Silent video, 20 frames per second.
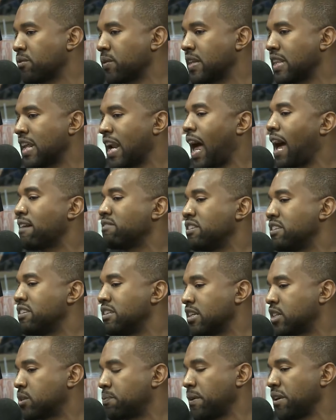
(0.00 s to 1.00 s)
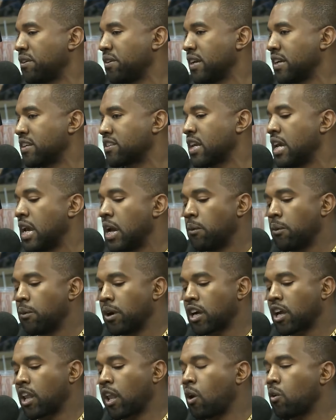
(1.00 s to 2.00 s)
the lines between reality and
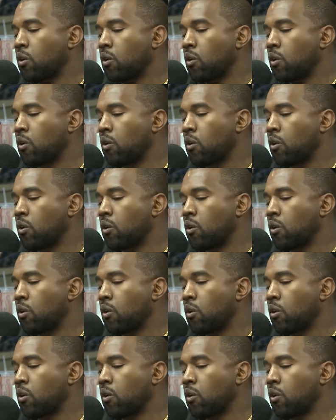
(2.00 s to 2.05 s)
speculation